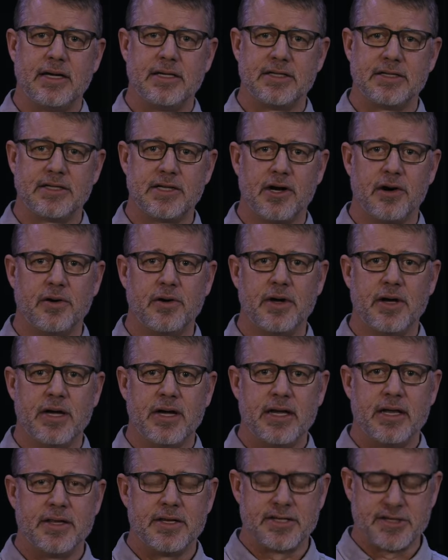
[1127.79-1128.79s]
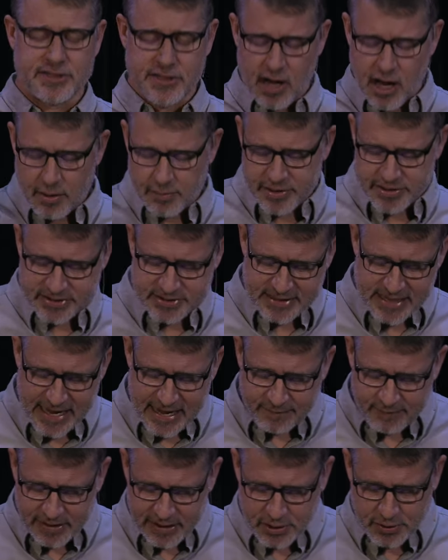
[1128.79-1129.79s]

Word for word: And so the psalmist David,